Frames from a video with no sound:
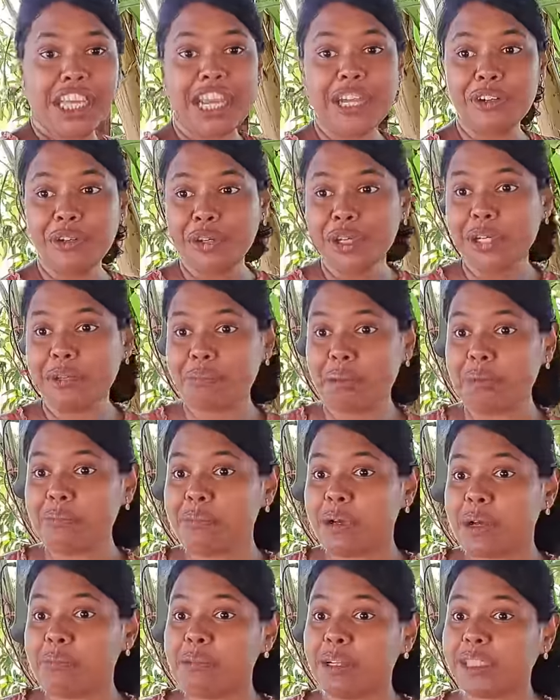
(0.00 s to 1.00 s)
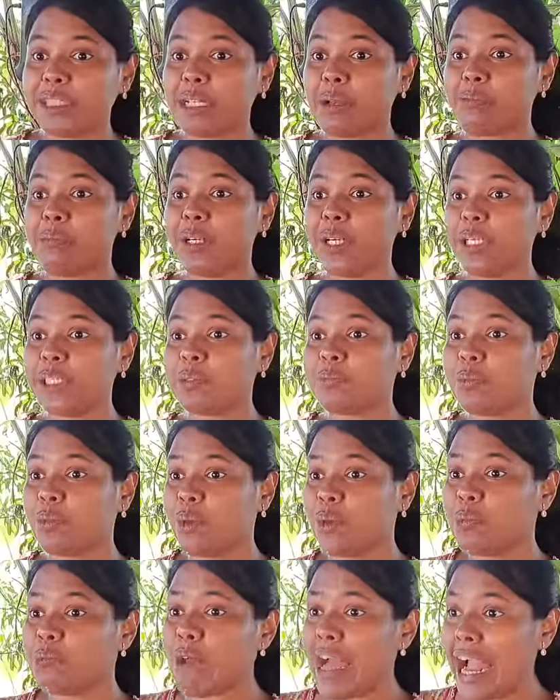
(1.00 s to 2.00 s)
I don't remember, but somebody
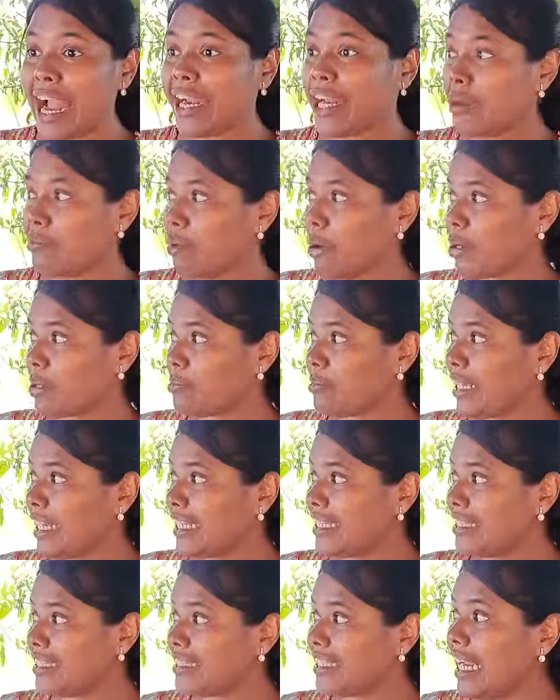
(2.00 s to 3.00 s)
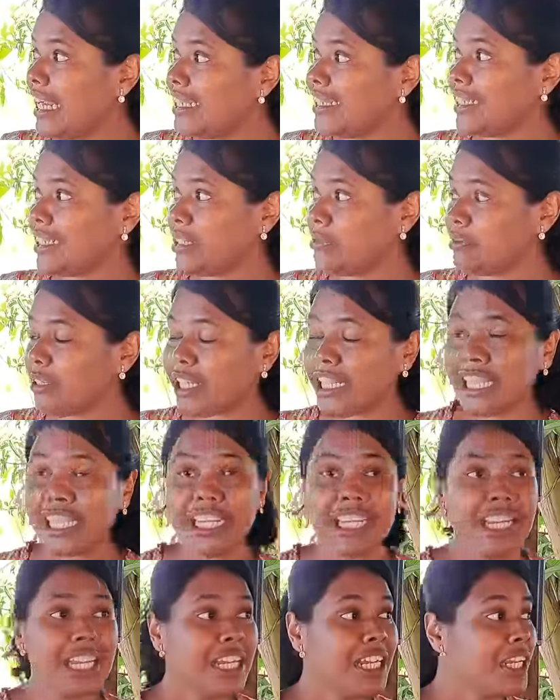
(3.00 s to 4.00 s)
spoke bad about me, insulted me.
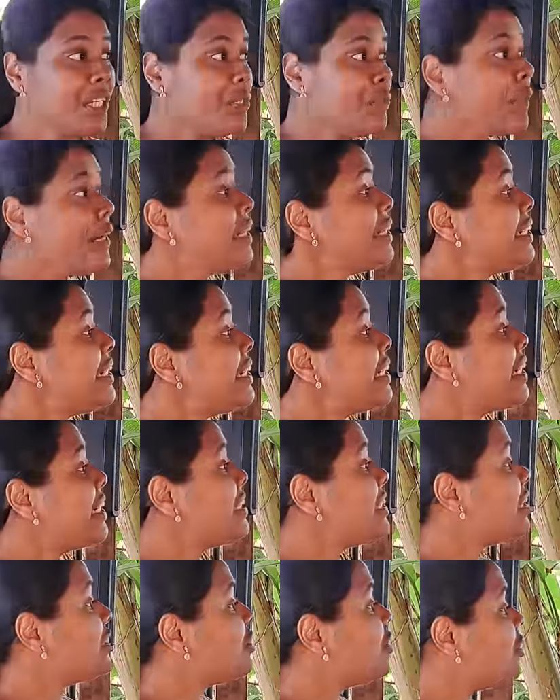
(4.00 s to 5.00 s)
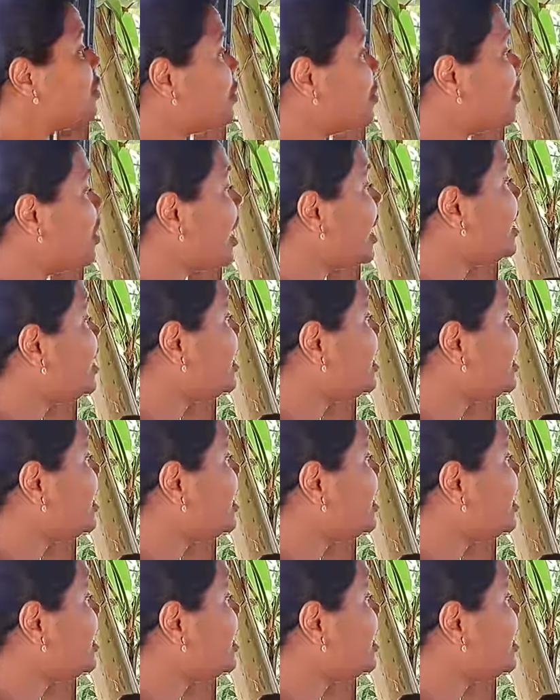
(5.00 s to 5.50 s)
20 years ago, I